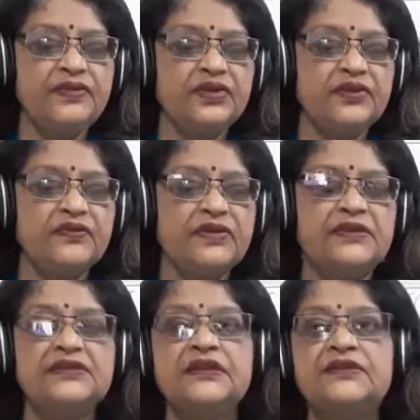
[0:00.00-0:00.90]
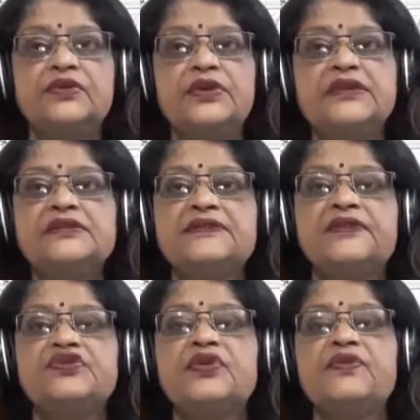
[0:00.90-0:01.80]
The cottage is
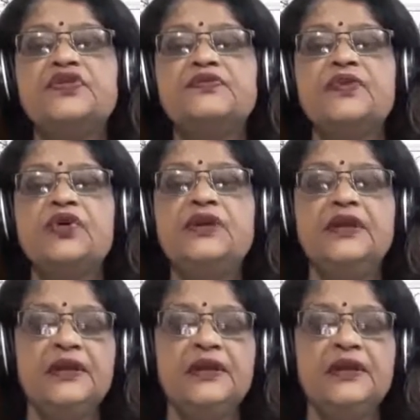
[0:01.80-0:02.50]
first of a small